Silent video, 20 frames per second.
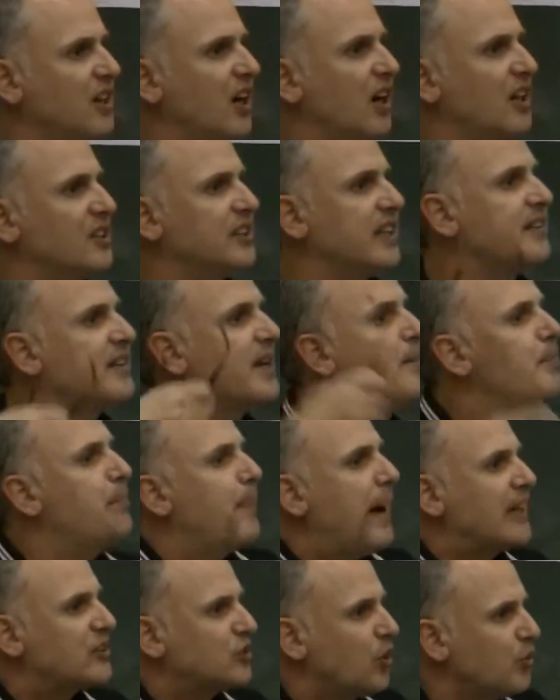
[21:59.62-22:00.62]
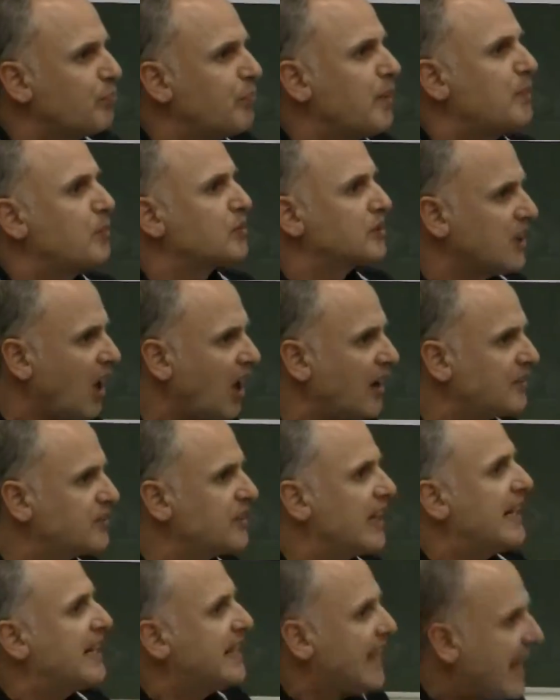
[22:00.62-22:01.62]
society, the impact on people's
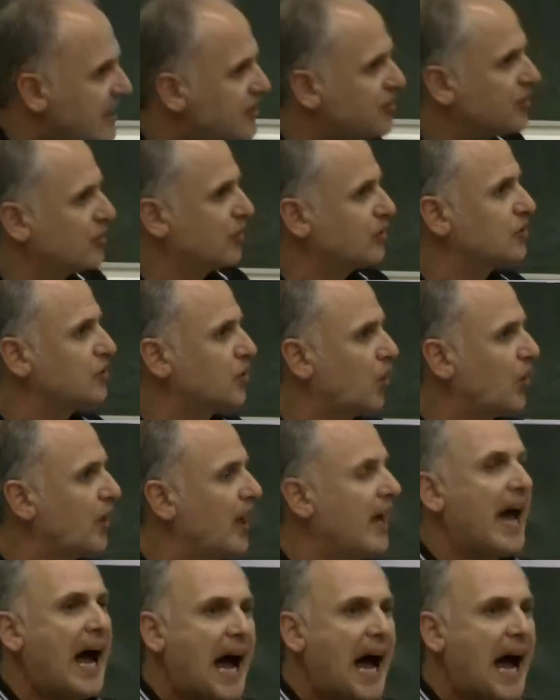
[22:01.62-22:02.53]
lives, the alienation and so on,